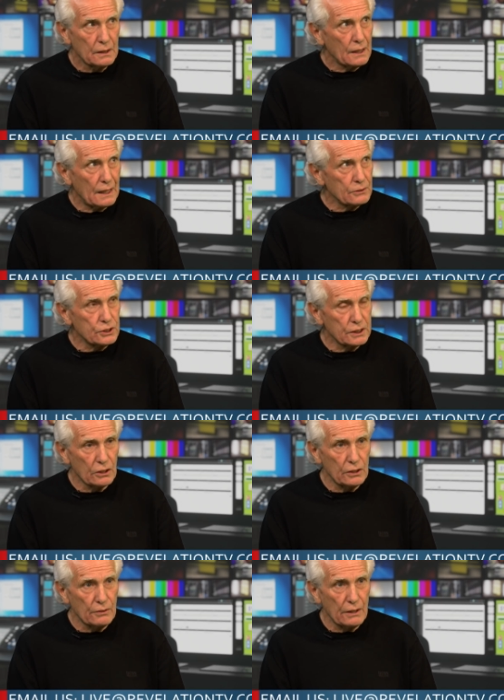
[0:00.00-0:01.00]
how she
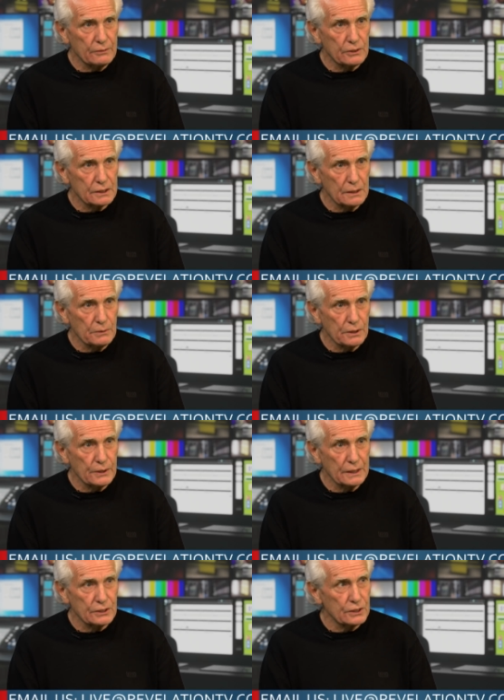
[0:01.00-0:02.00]
got arrived at some of the
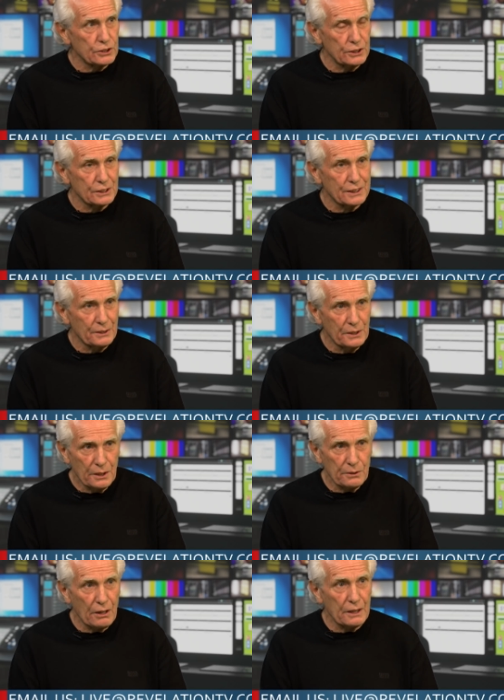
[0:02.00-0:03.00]
things that she's
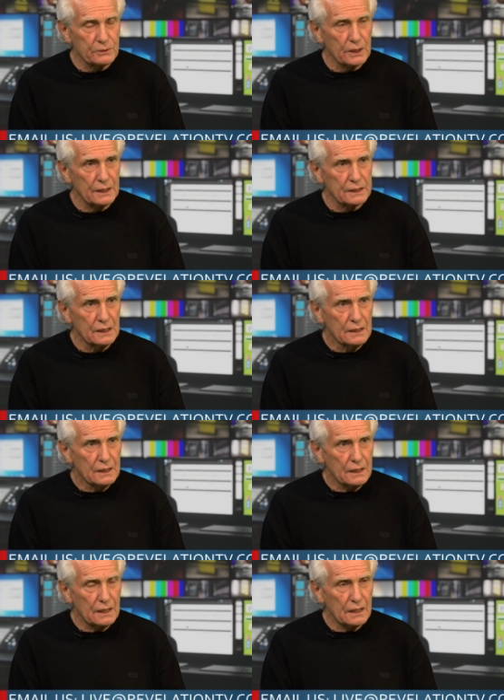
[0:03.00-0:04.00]
arrived at
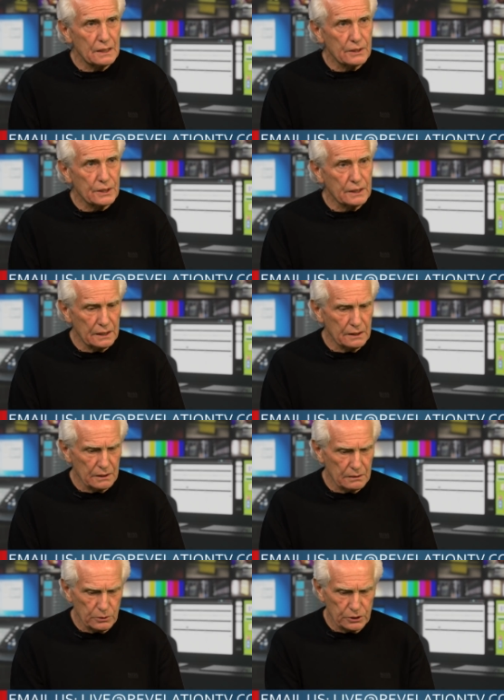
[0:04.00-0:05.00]
uh, and thinking
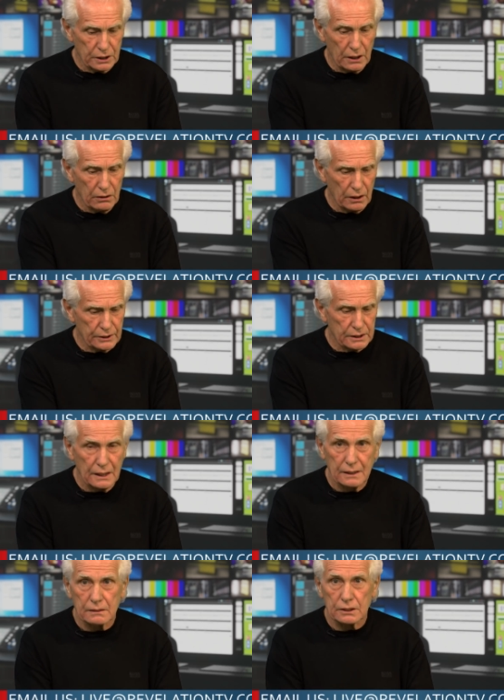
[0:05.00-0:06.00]
that, well, she can't
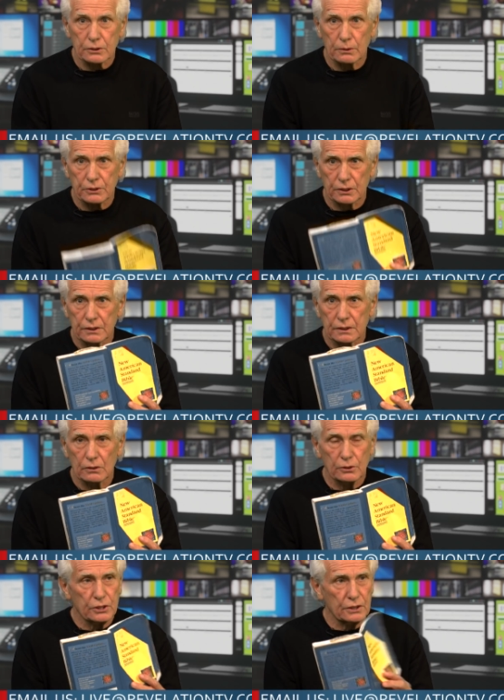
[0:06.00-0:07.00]
understand the scriptures
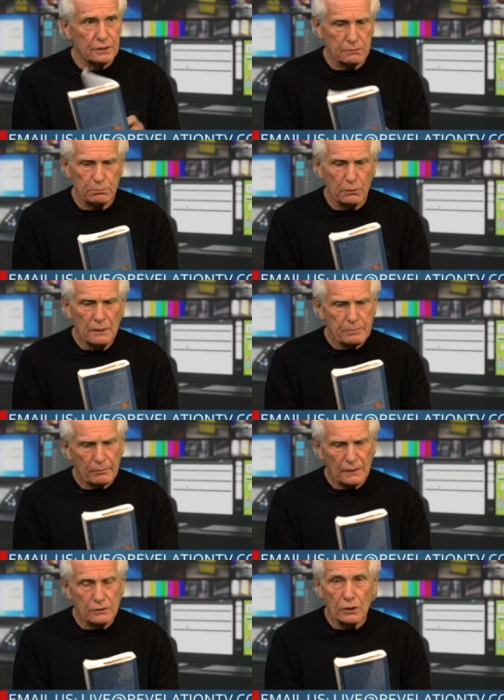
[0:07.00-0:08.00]
or she's
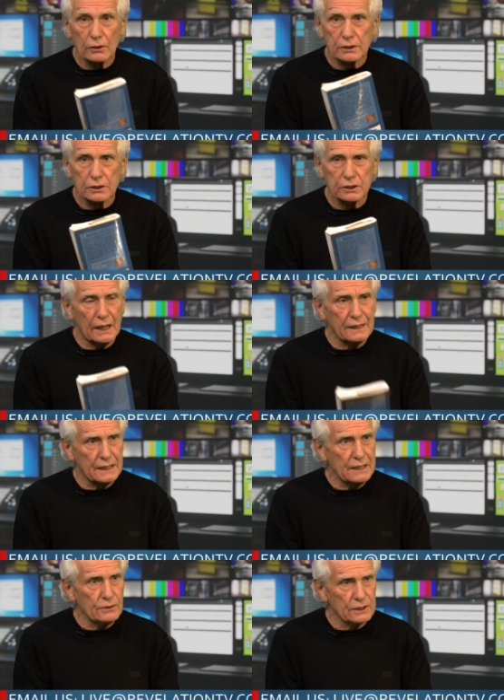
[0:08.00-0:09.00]
not
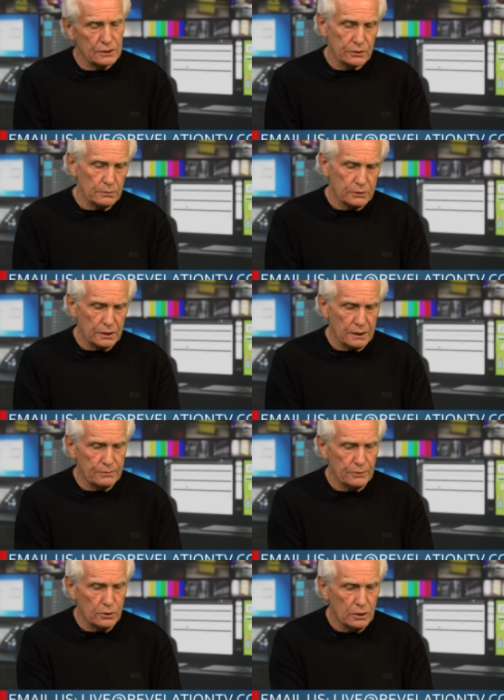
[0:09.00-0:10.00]
adhering to scripture.
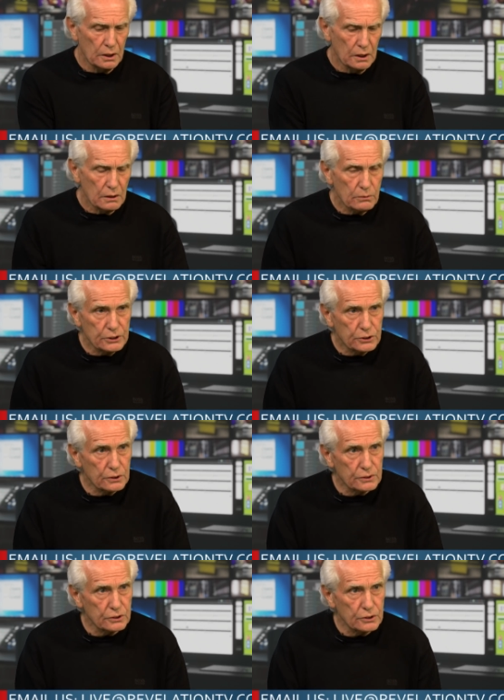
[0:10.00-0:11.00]
Therefore, when she
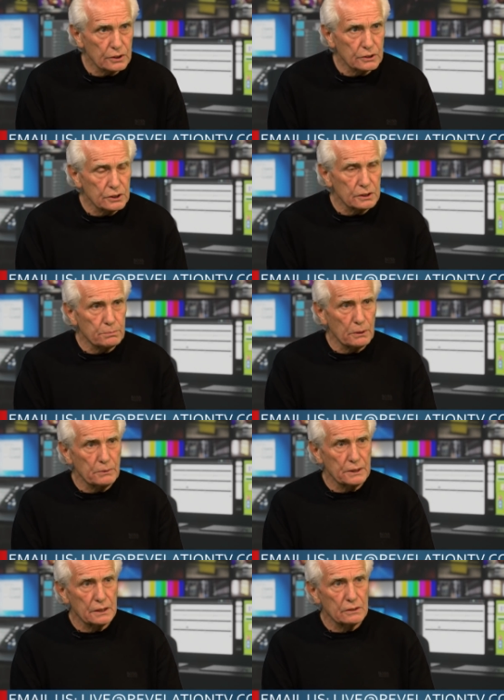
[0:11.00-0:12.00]
goes to church, she's
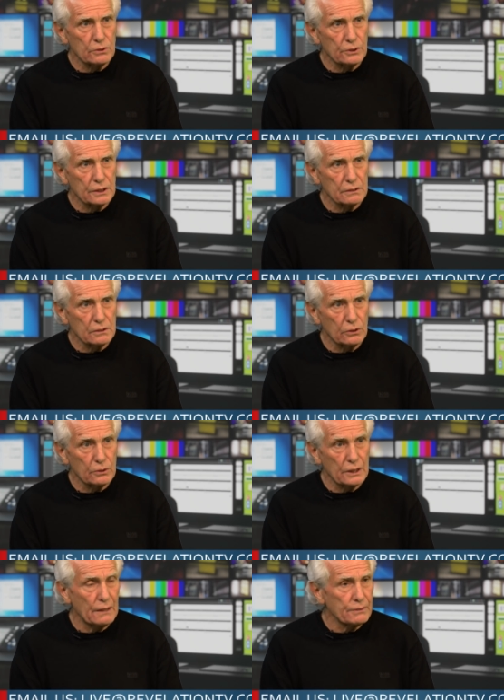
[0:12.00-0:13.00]
probably ignoring
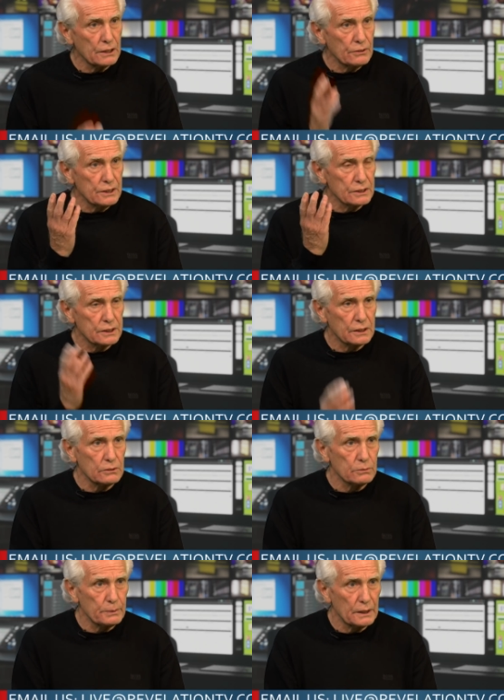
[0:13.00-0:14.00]
or having her ears
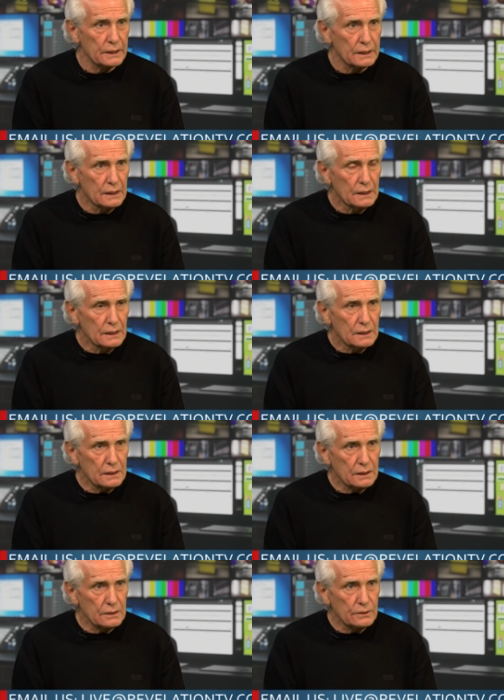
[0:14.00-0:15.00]
tickled by
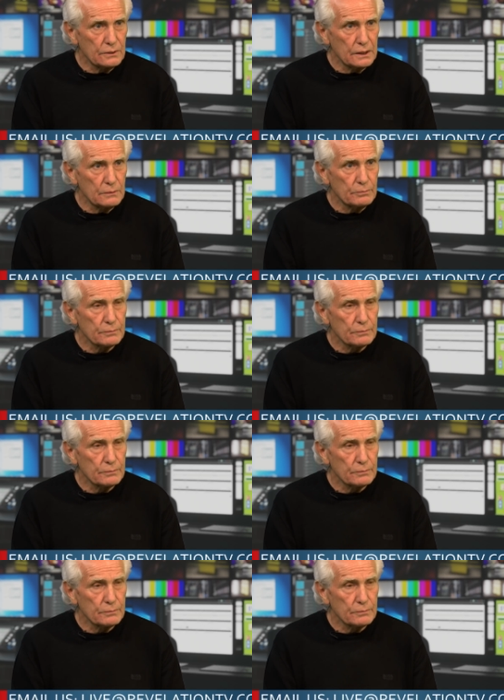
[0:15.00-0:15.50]
her uh,